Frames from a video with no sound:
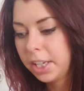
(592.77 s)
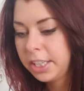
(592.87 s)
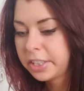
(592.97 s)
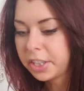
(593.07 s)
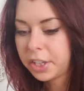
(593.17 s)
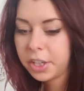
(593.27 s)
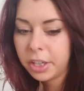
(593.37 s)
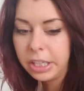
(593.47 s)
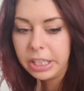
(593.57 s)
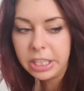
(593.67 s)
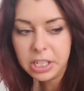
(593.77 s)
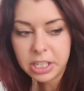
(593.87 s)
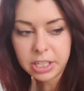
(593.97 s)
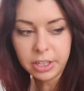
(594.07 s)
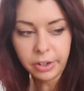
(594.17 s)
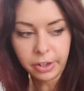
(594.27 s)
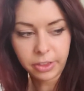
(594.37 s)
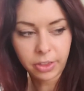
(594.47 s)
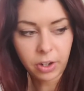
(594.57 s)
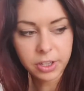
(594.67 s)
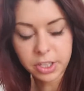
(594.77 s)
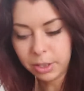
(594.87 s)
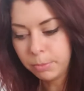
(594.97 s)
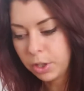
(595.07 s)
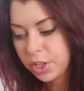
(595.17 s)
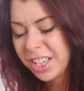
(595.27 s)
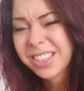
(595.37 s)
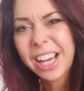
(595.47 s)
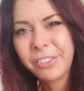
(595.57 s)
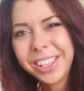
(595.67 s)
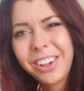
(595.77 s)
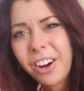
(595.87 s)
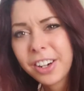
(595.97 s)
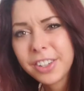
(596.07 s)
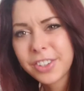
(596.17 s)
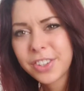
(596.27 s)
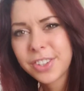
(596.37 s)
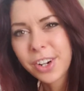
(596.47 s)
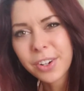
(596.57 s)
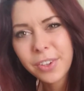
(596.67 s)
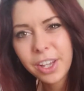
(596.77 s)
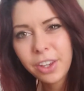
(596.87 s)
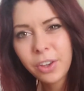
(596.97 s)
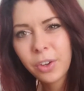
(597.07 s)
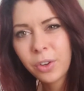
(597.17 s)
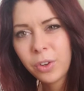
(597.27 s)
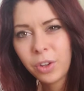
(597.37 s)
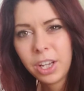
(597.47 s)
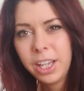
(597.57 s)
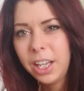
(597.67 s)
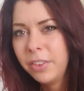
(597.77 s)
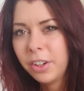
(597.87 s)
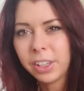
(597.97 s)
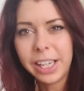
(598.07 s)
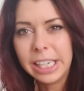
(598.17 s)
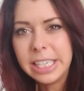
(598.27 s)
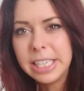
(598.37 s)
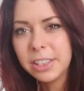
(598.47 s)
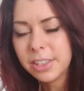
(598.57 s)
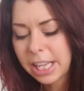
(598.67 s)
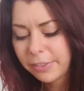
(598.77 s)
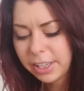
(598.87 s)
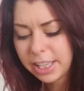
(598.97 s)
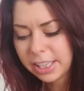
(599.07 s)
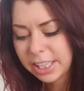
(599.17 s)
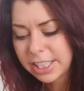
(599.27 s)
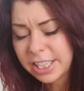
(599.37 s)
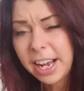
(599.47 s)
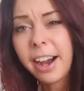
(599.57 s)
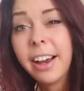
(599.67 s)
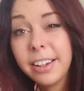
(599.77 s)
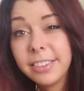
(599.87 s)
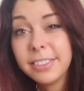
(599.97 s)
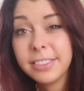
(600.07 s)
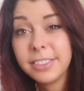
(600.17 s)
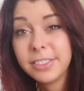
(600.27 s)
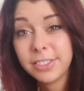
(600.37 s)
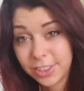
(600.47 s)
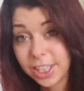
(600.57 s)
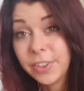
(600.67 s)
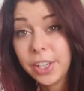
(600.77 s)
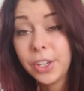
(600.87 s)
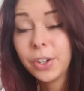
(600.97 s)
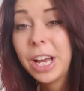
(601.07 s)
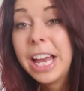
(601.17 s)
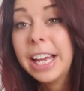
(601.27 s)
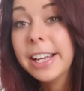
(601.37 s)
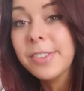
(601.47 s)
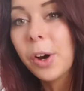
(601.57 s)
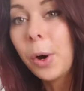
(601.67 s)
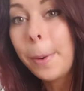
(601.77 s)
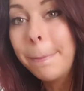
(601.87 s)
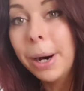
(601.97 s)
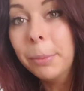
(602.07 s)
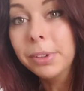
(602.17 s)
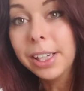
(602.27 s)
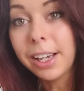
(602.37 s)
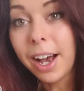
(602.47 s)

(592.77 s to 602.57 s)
insecurities, your thoughts, your emotions that really aren't serving you, even your like ideals, everything that's not serving you is all bubbling